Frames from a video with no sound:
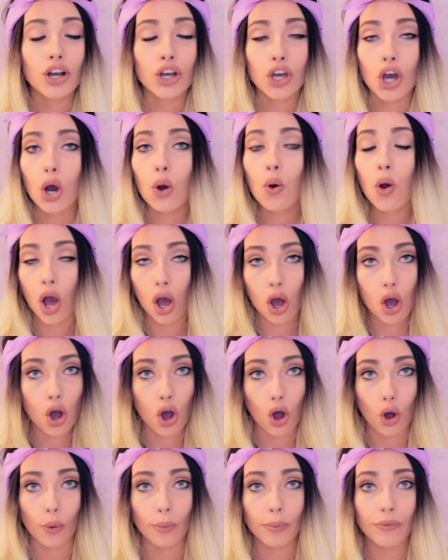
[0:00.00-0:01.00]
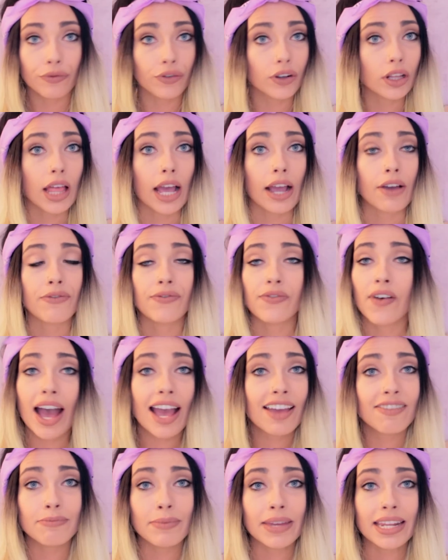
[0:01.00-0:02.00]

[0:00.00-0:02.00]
go home for like five